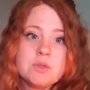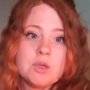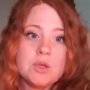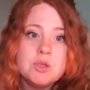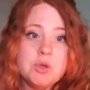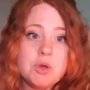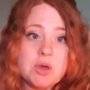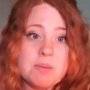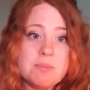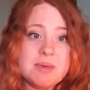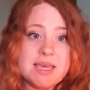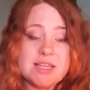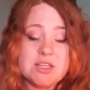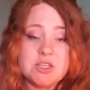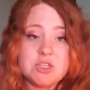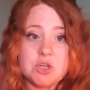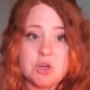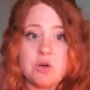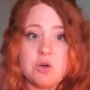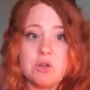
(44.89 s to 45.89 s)
you can begin
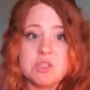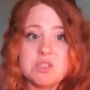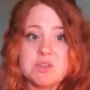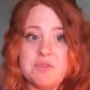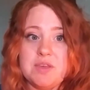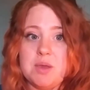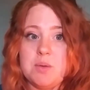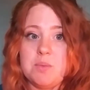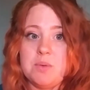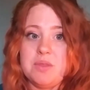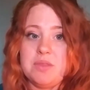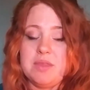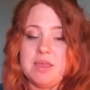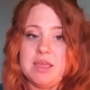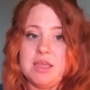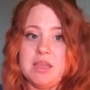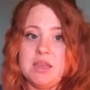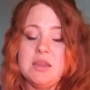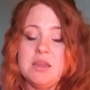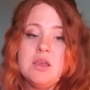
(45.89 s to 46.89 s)
to cultivate
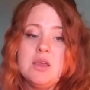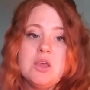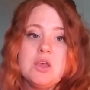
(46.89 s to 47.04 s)
within